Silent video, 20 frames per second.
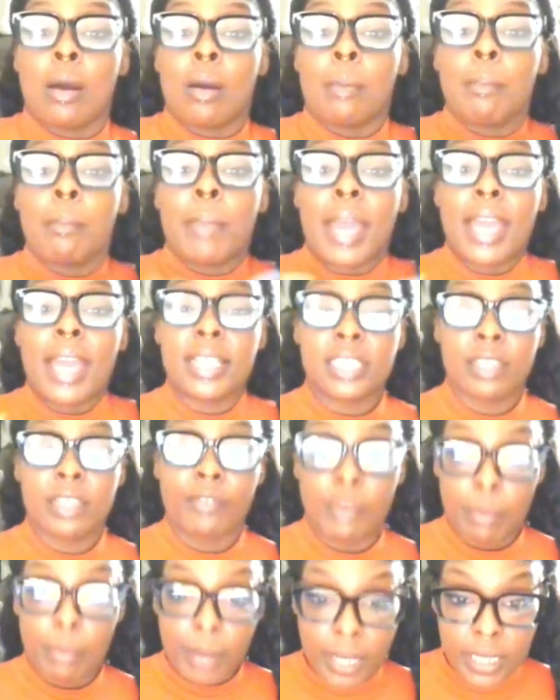
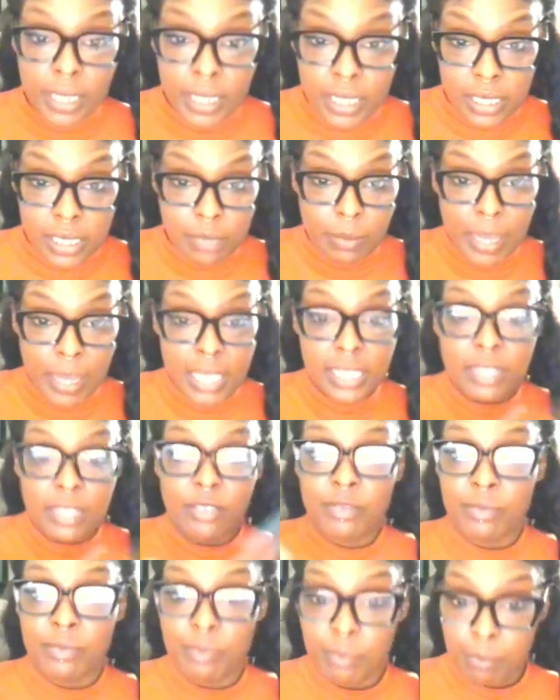massive abundance,
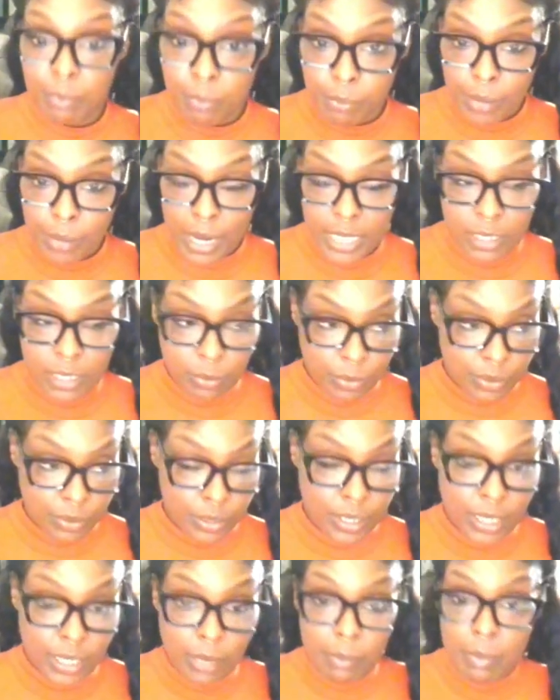massive
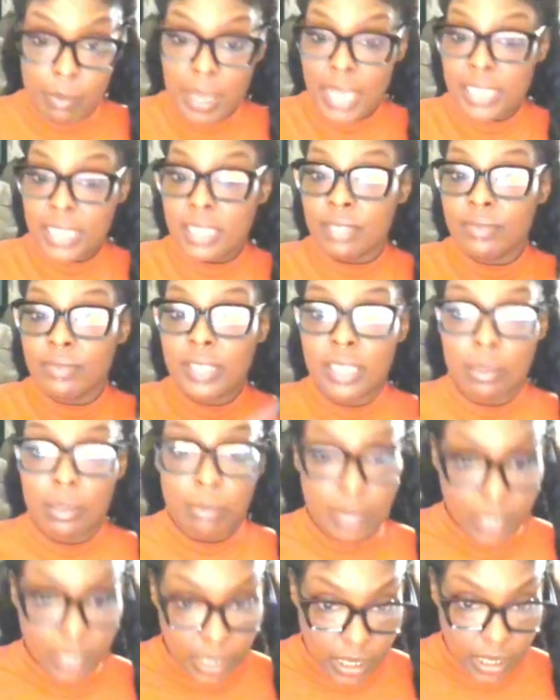prosperity, massive
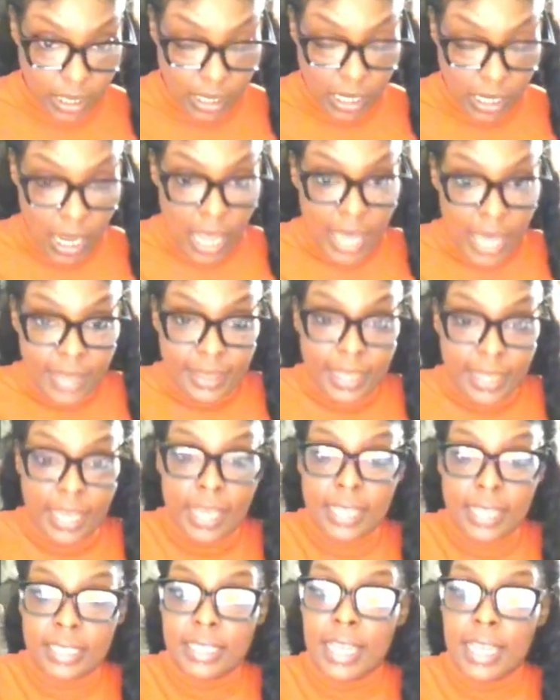stability,
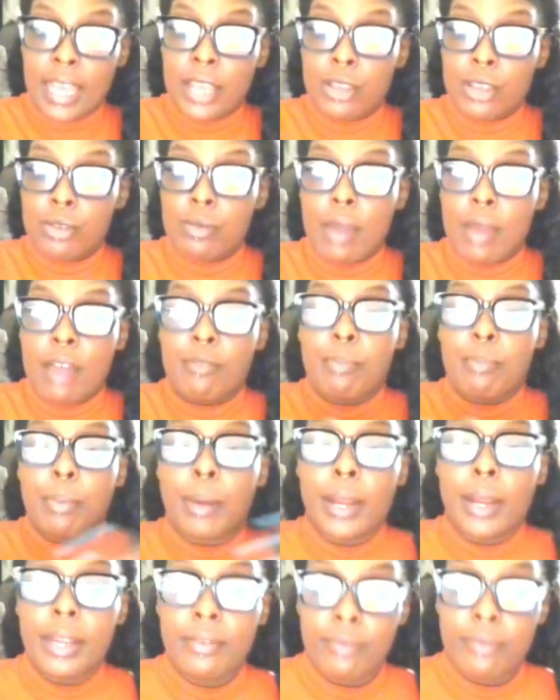things that you have
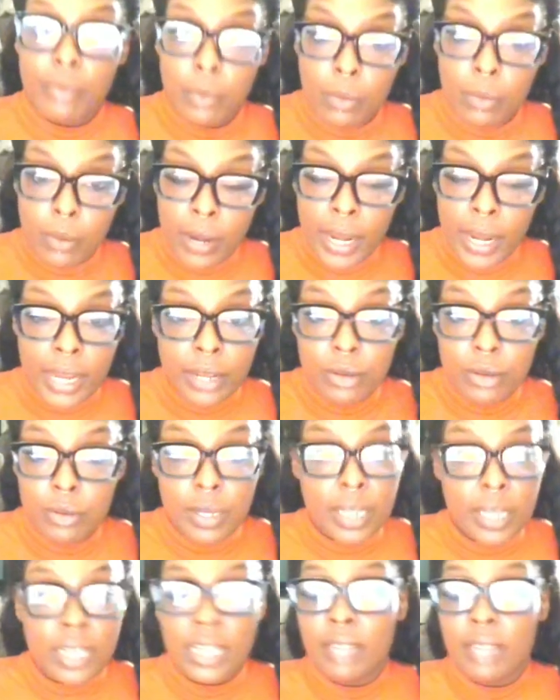prayed for and you
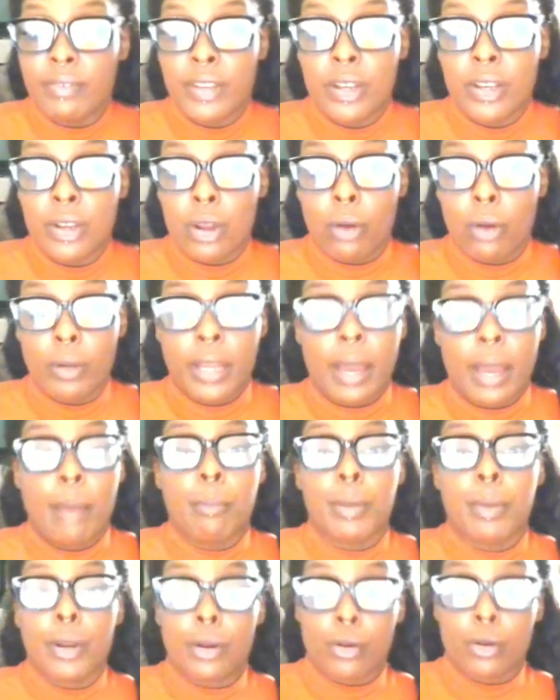didn't even know that a
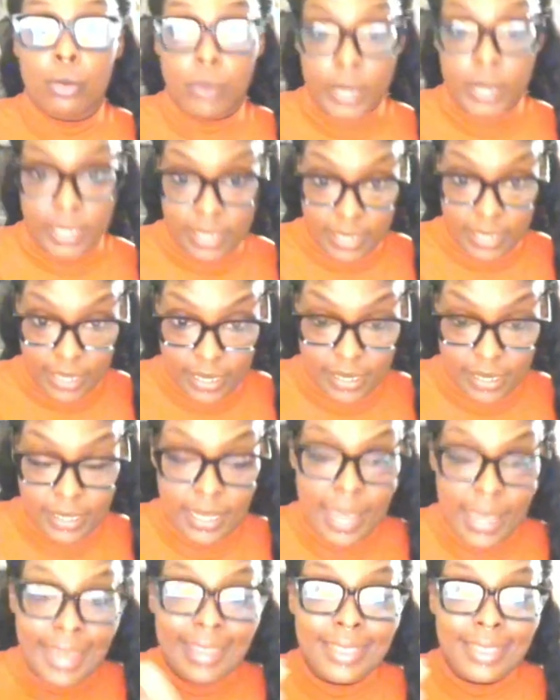miracle
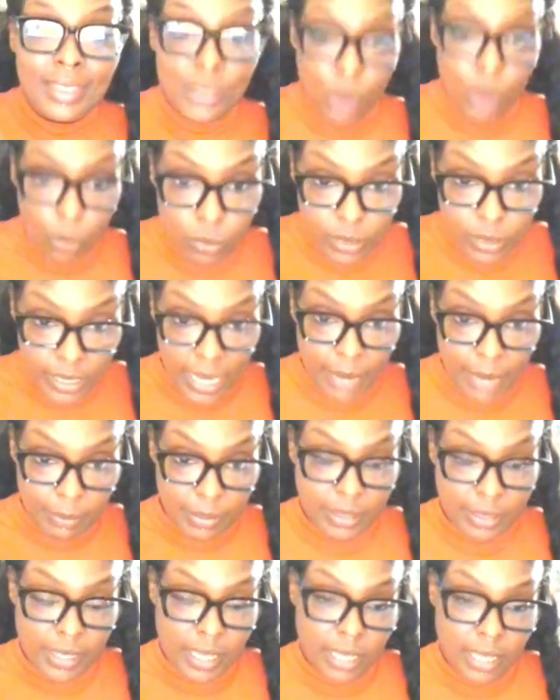exists, those type
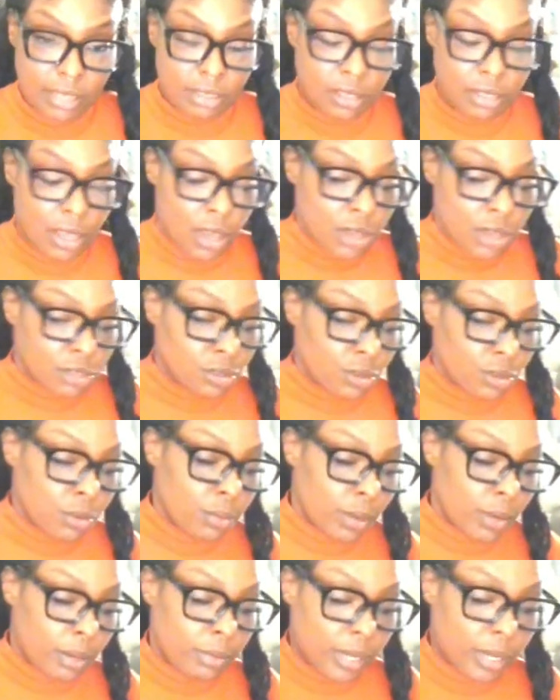of things. So you
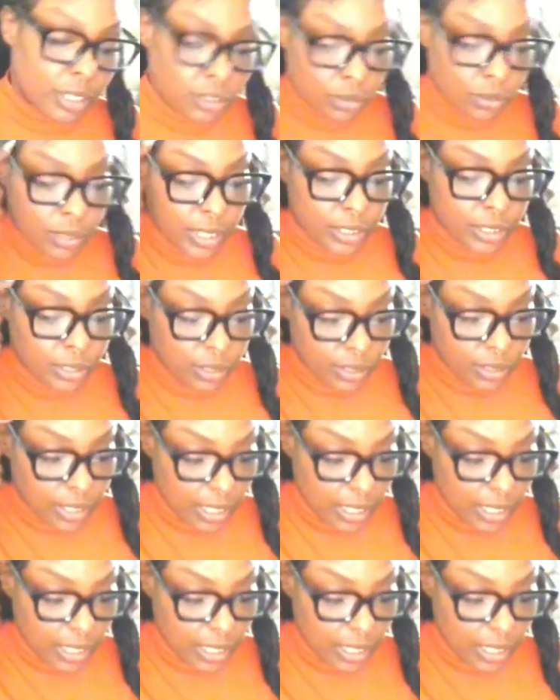want to make sure that you're